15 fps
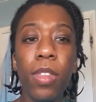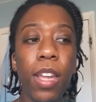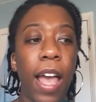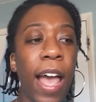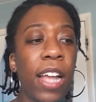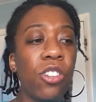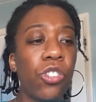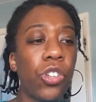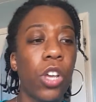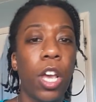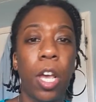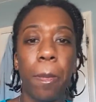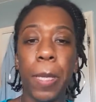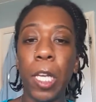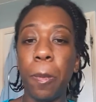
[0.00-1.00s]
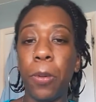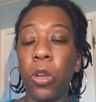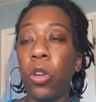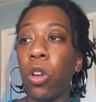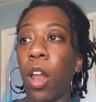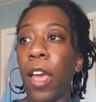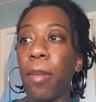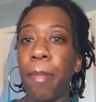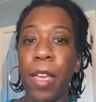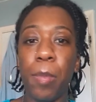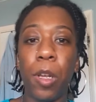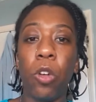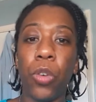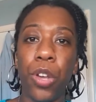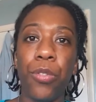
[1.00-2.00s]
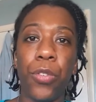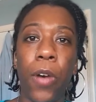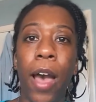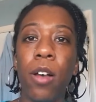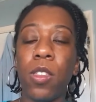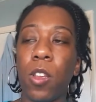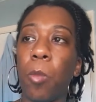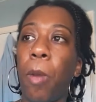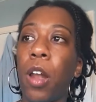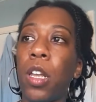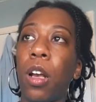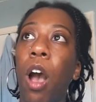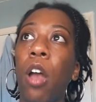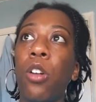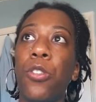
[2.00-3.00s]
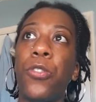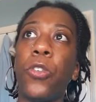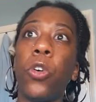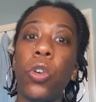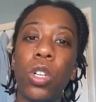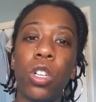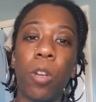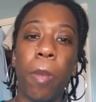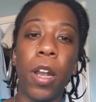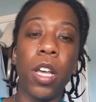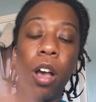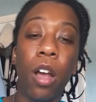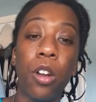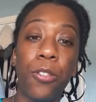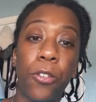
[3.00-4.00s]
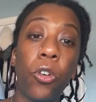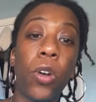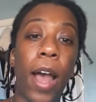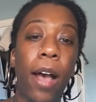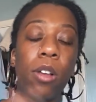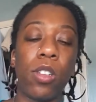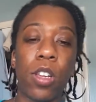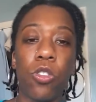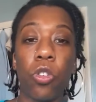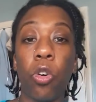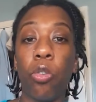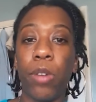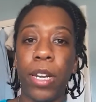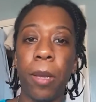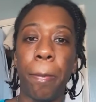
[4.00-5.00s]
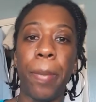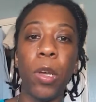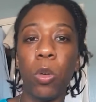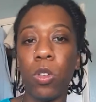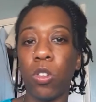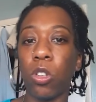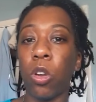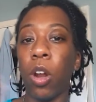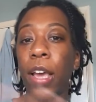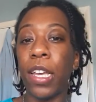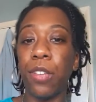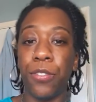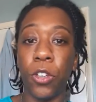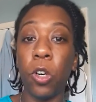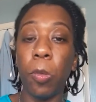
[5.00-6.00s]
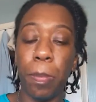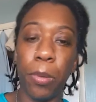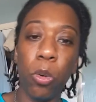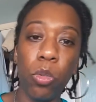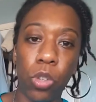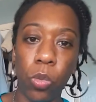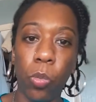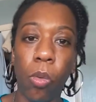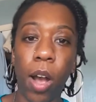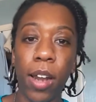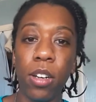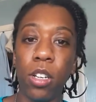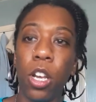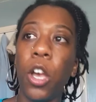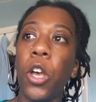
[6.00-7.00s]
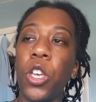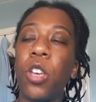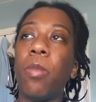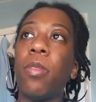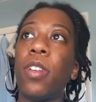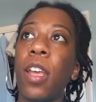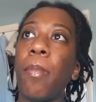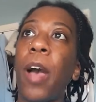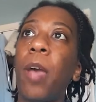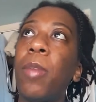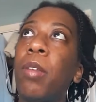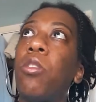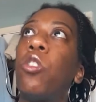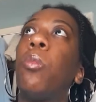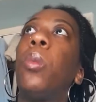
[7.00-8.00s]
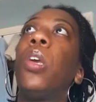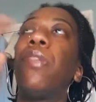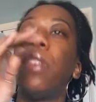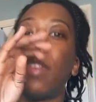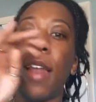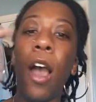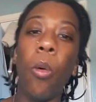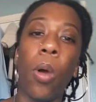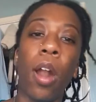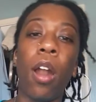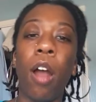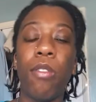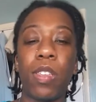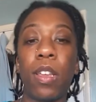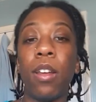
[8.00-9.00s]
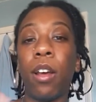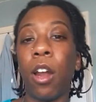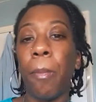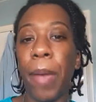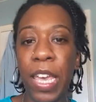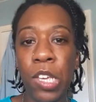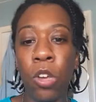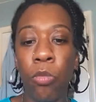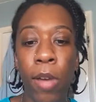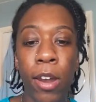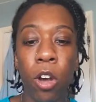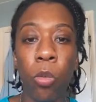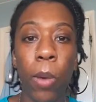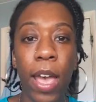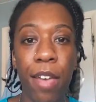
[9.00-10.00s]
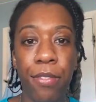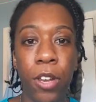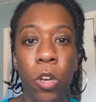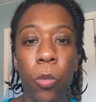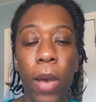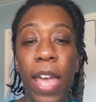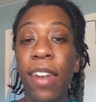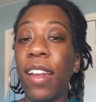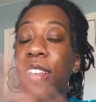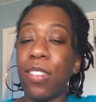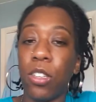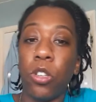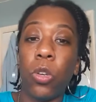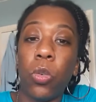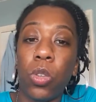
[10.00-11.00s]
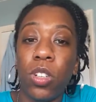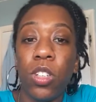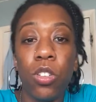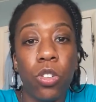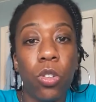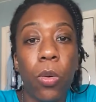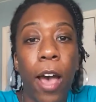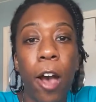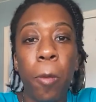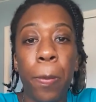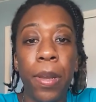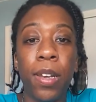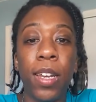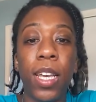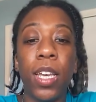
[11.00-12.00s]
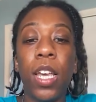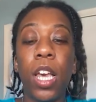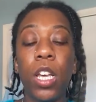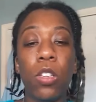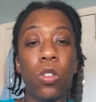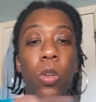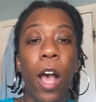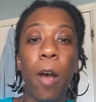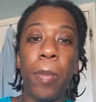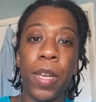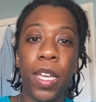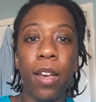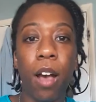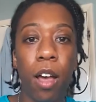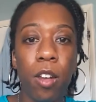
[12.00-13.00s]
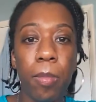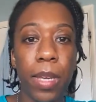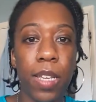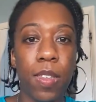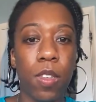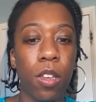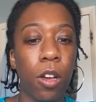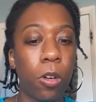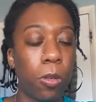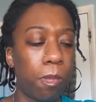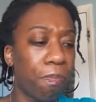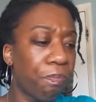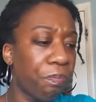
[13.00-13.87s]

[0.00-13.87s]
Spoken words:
And people who maybe looking for a house, they probably can't afford a house that's already built. So like if you're building one, they might be able to move into that one, and obviously they're gonna pay you rent or whatever anyway, and you're still helping the economy. So